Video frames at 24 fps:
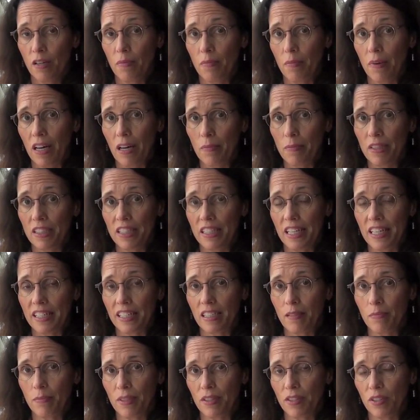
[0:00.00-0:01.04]
mom or dad
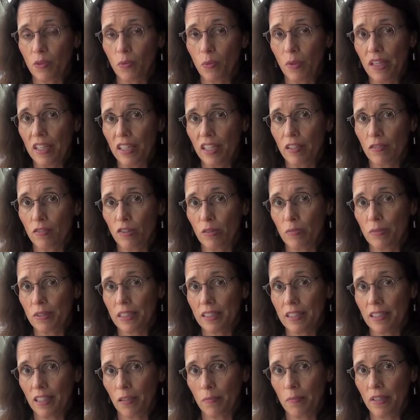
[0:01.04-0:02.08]
can be in the waiting room
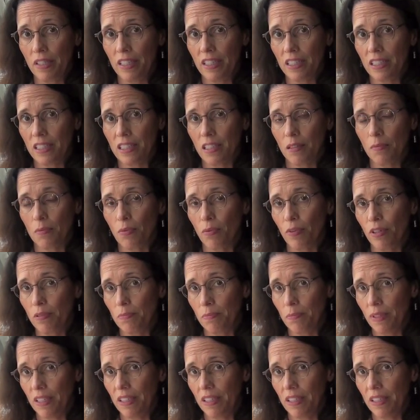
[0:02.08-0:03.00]
to come in at some point,